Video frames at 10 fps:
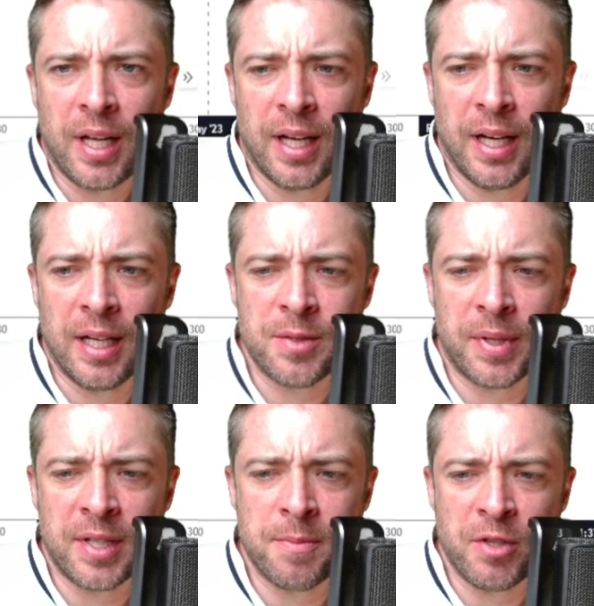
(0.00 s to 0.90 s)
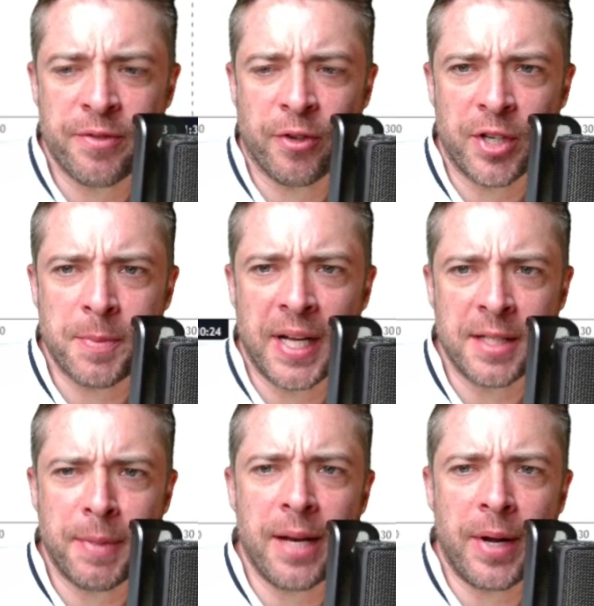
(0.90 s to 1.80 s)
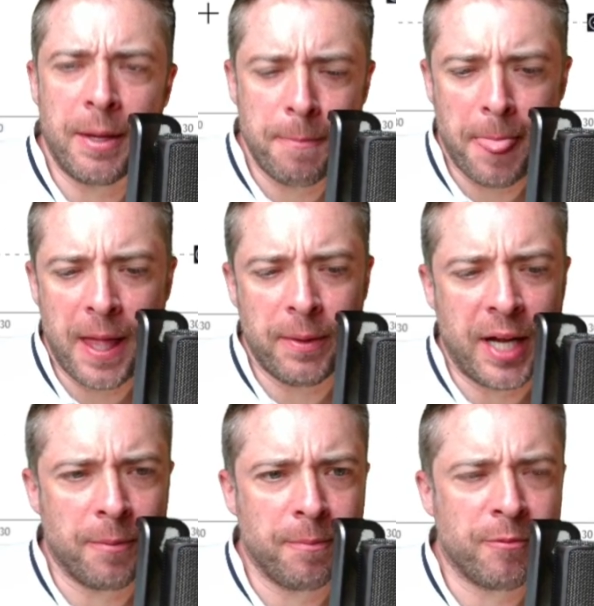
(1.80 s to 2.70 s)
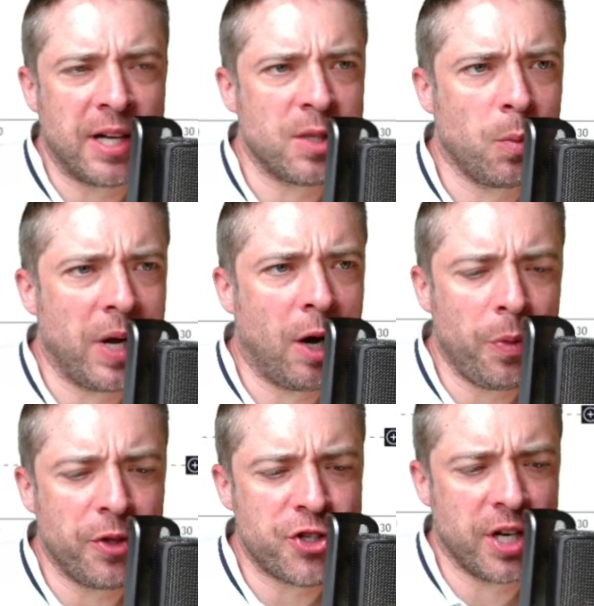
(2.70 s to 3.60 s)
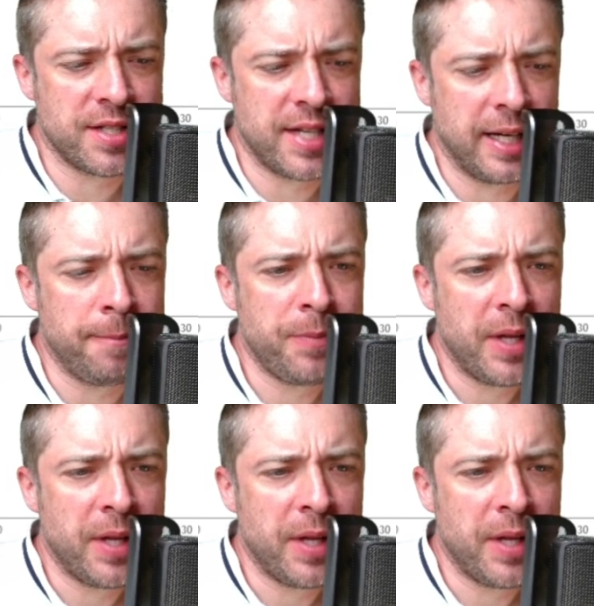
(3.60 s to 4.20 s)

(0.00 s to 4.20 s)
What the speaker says: as well as most Forex pairs. But anyway, there we go. Right, we are on the chart here.